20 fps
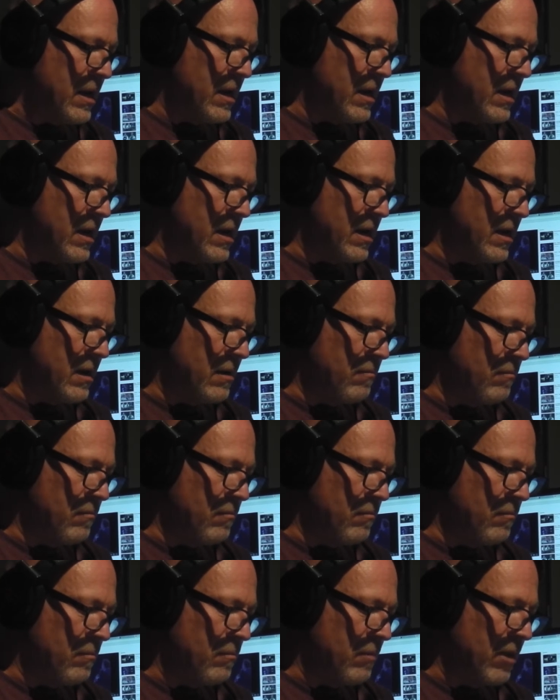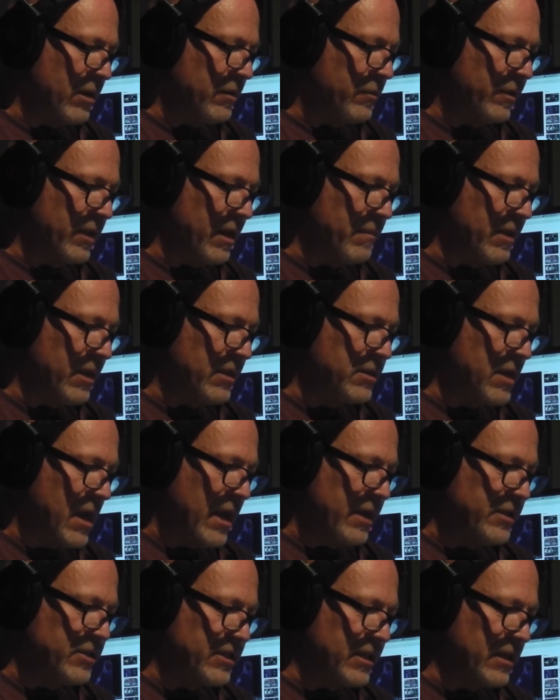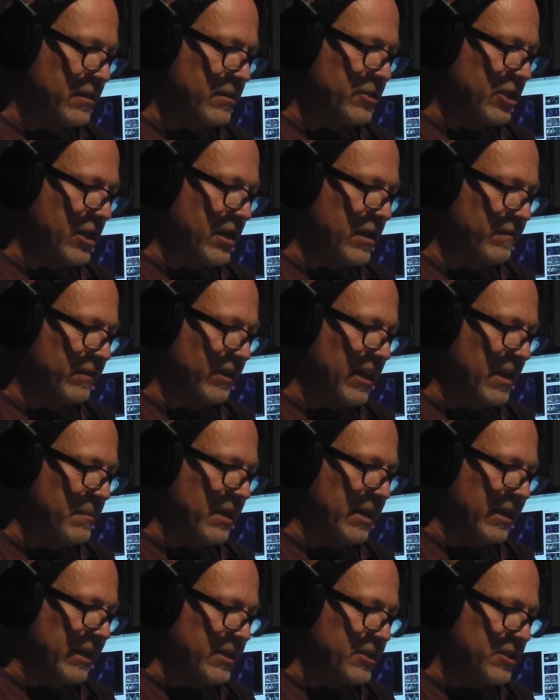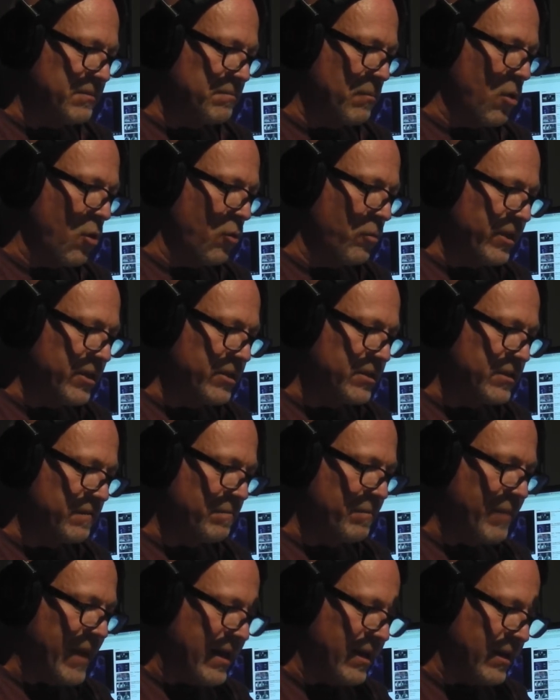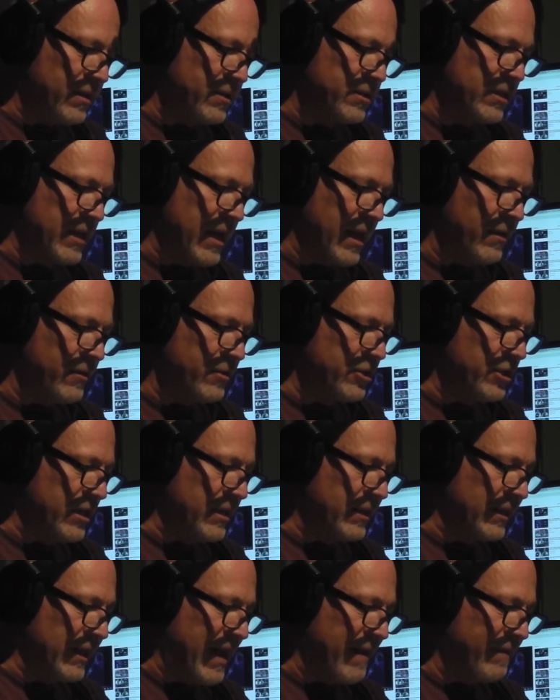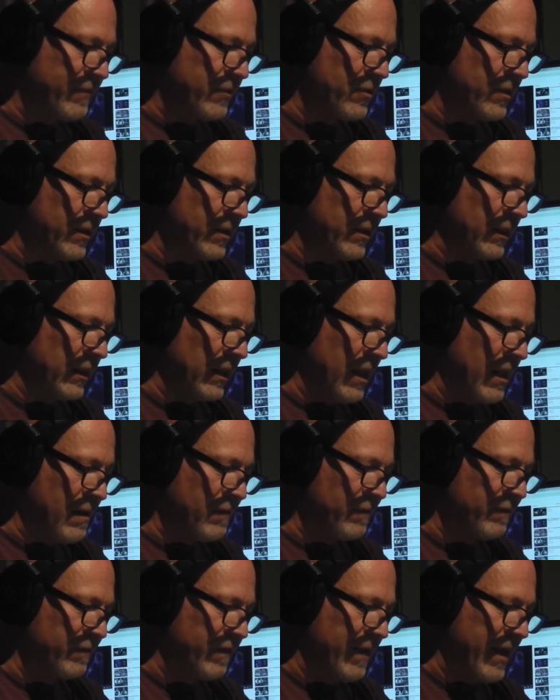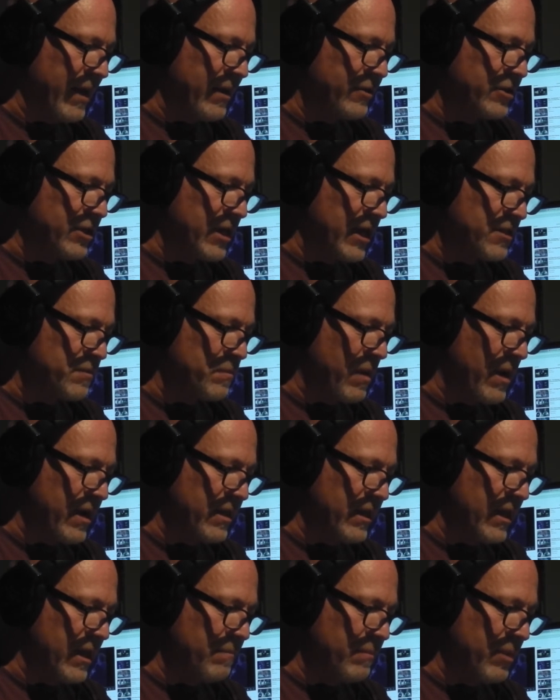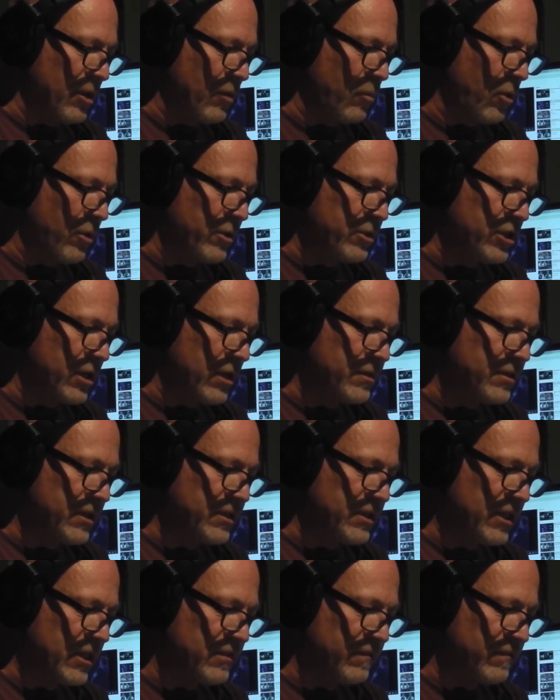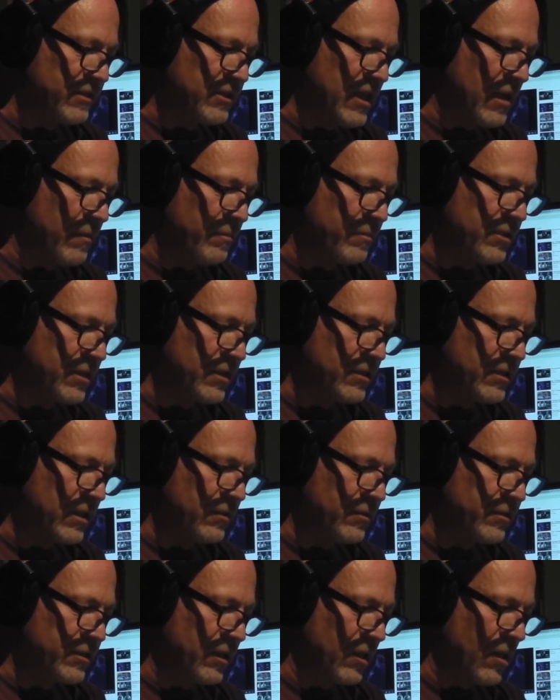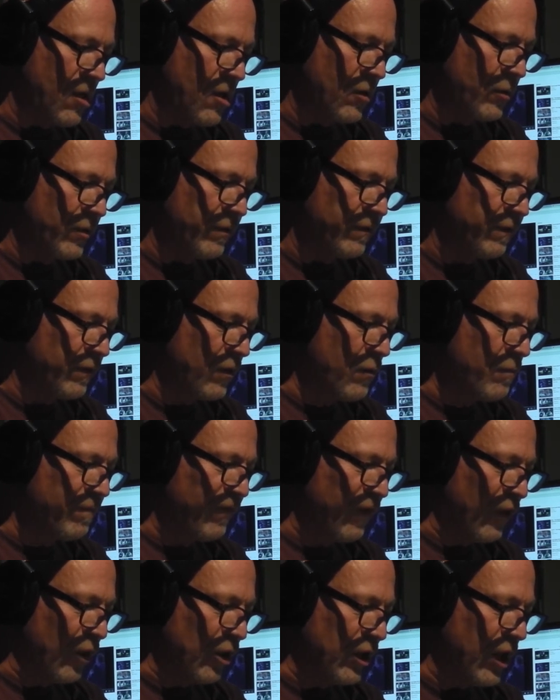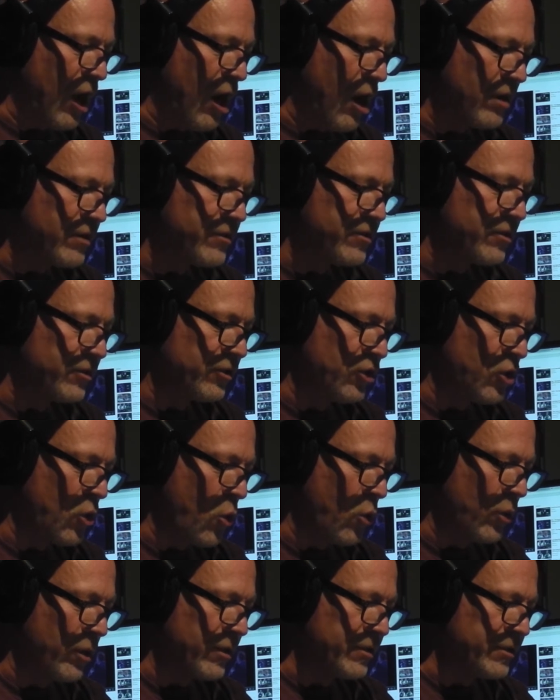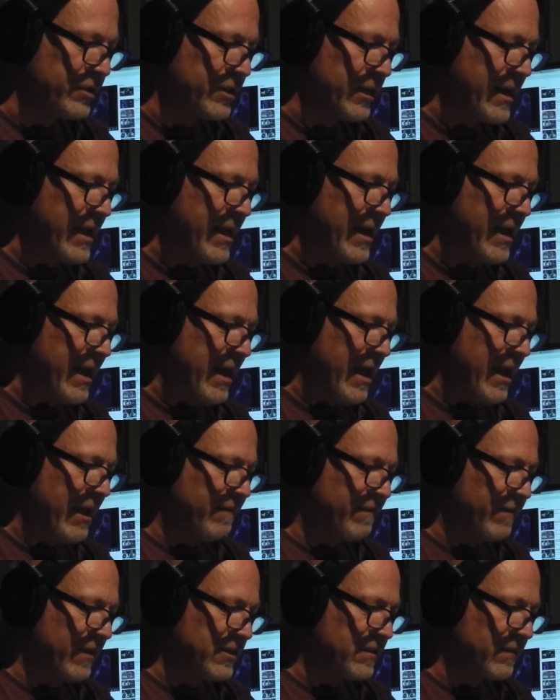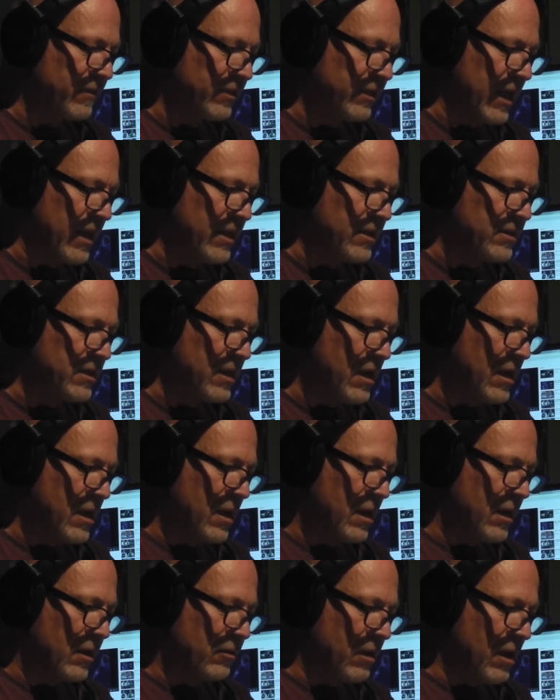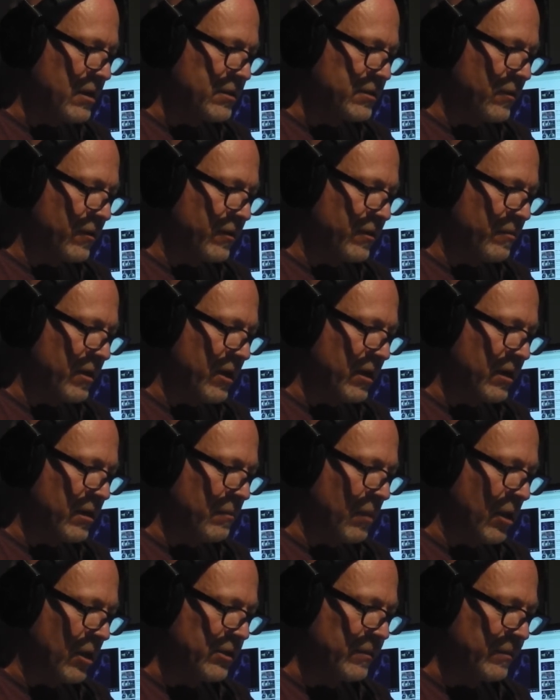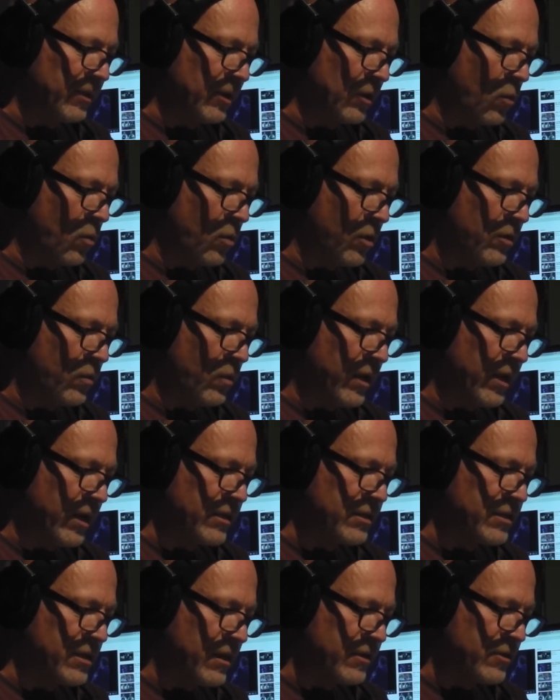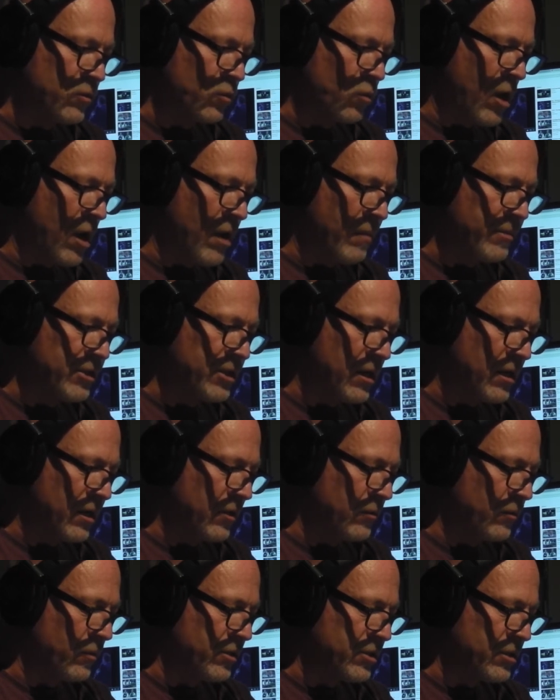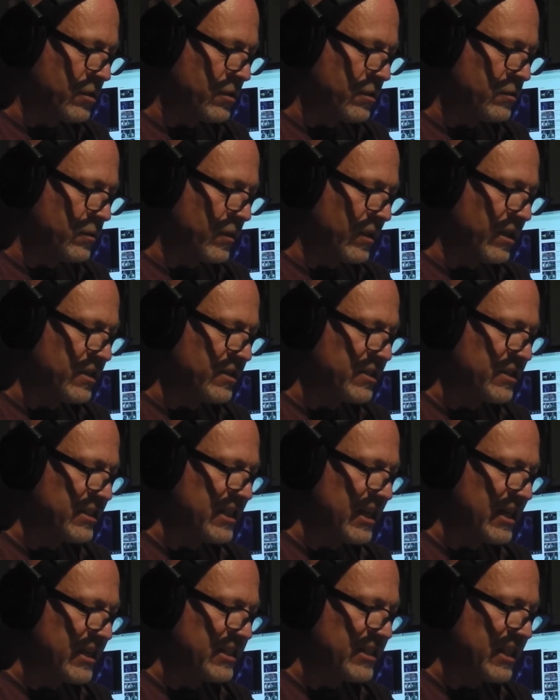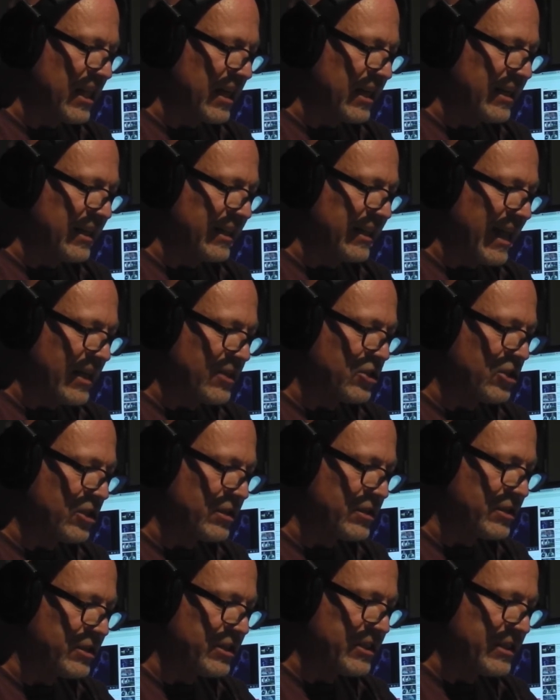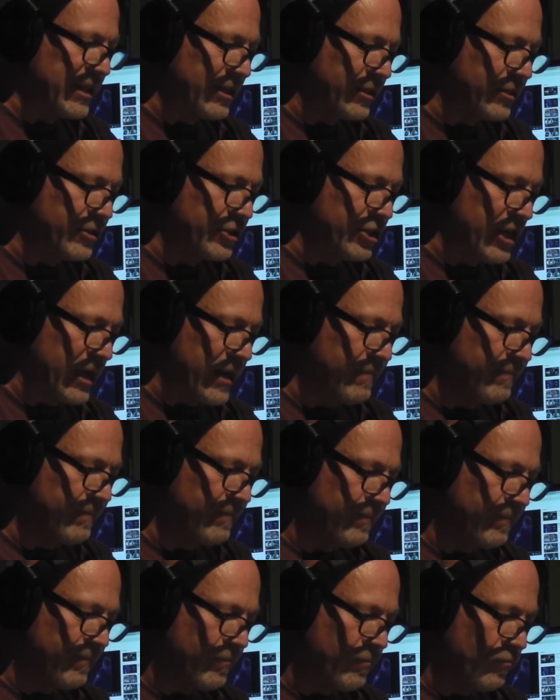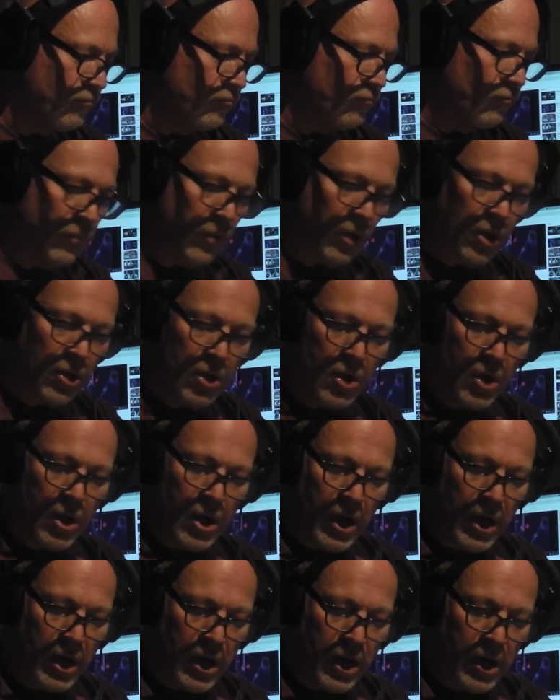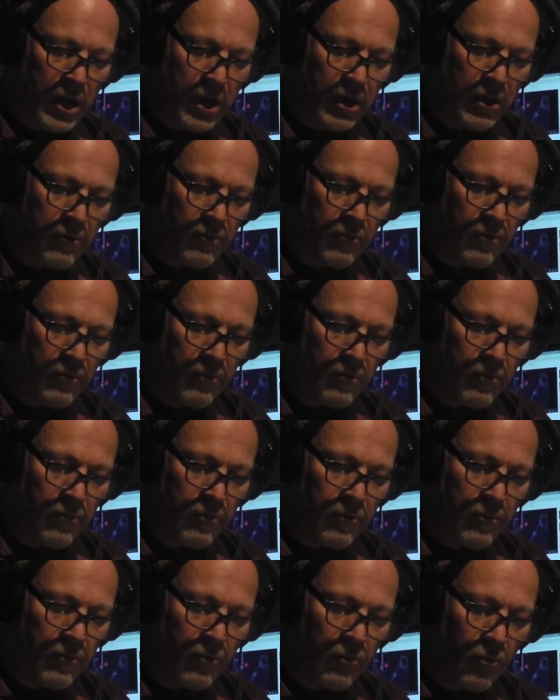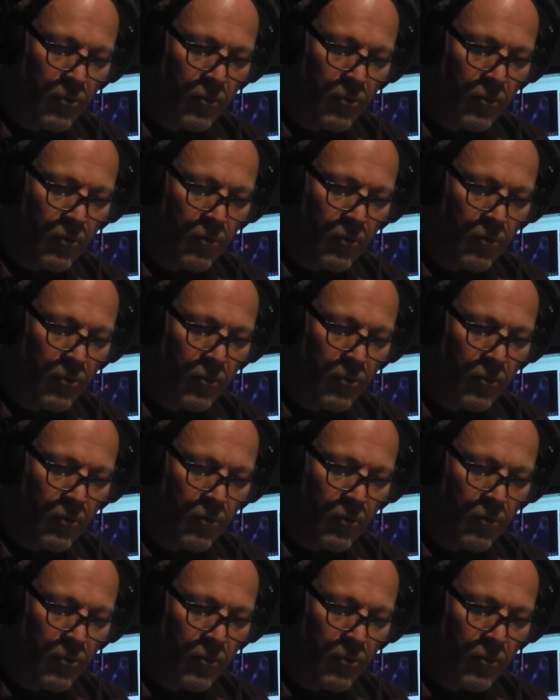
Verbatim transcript: Um, I don't know what that means. A synergy of limitless moments of balance, energy, laughter, and love. Energized mm. by the Billboard chart success of his albums and singles, along with fruitful concert tours and festival dates across North America, multiple award winning guitarist Rob Tardik returns with his mm. sixth mm. collection, Synergy. Hmm. Um,